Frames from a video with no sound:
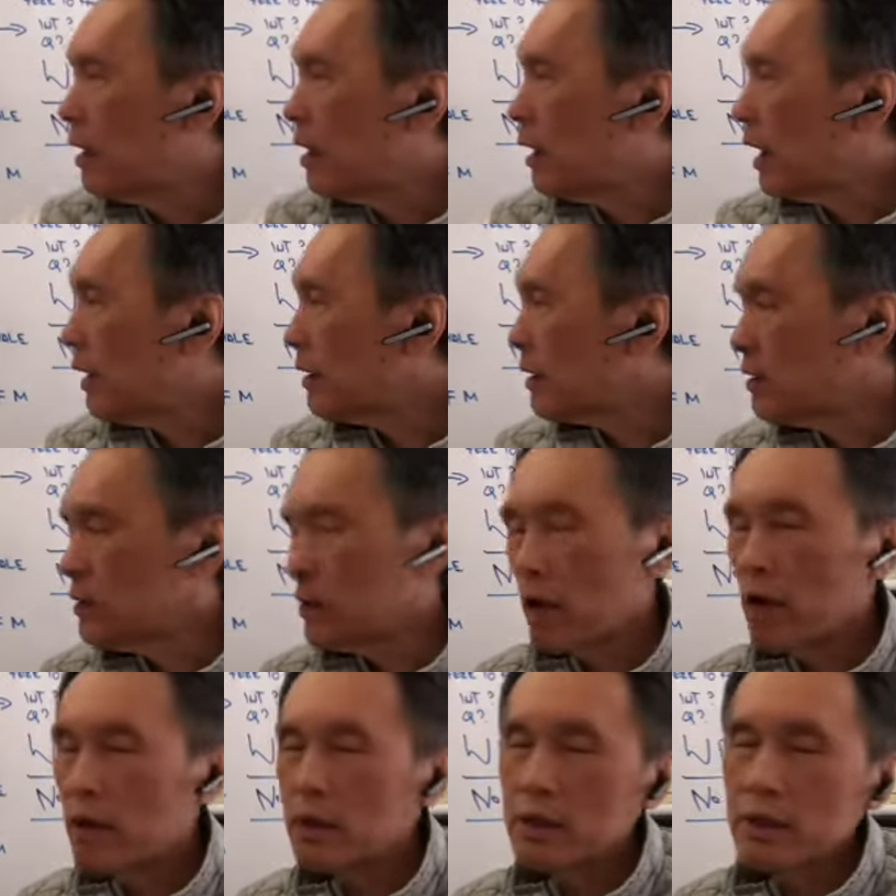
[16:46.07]
And there's
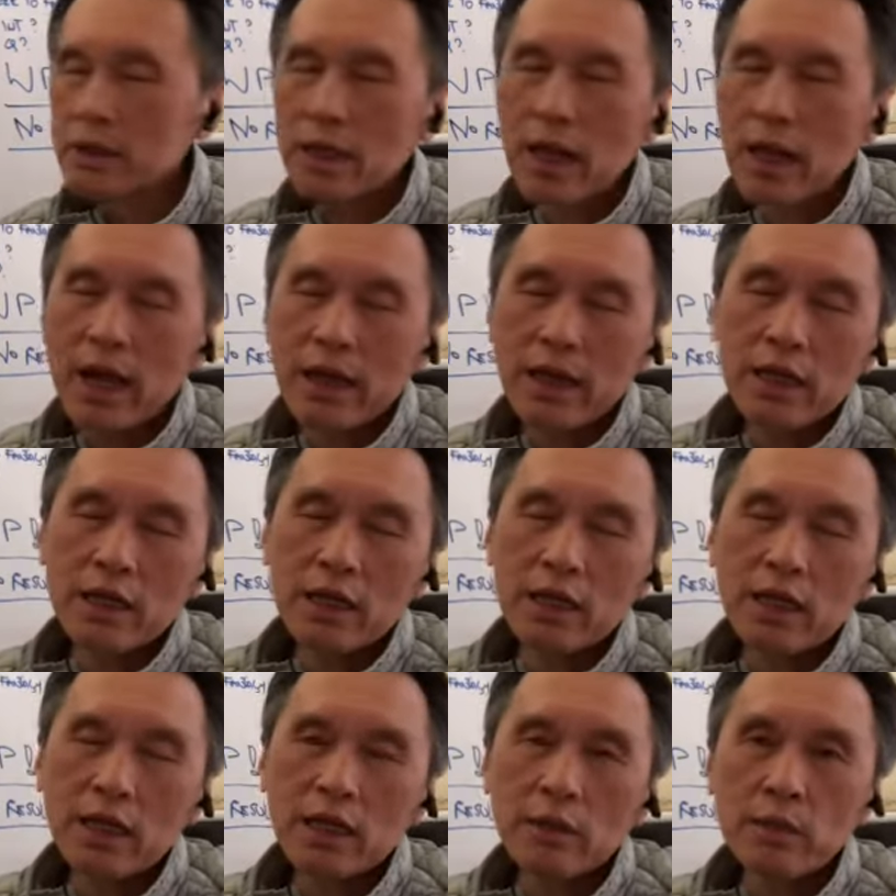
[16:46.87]
all this
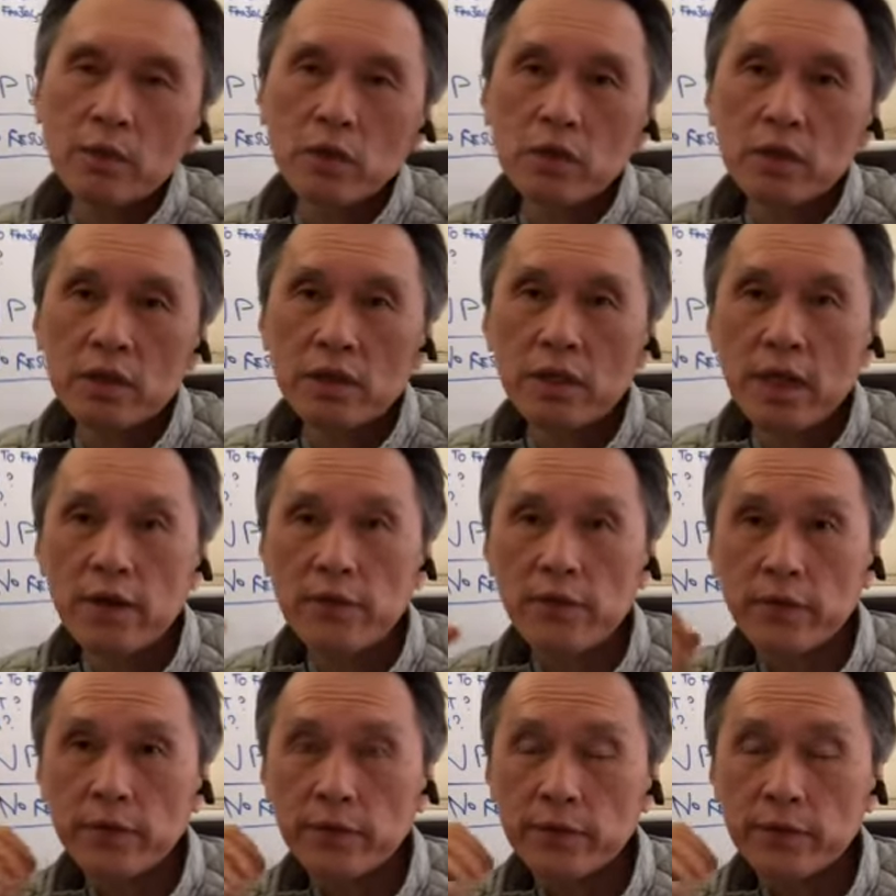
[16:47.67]
tucking tailbone stuff.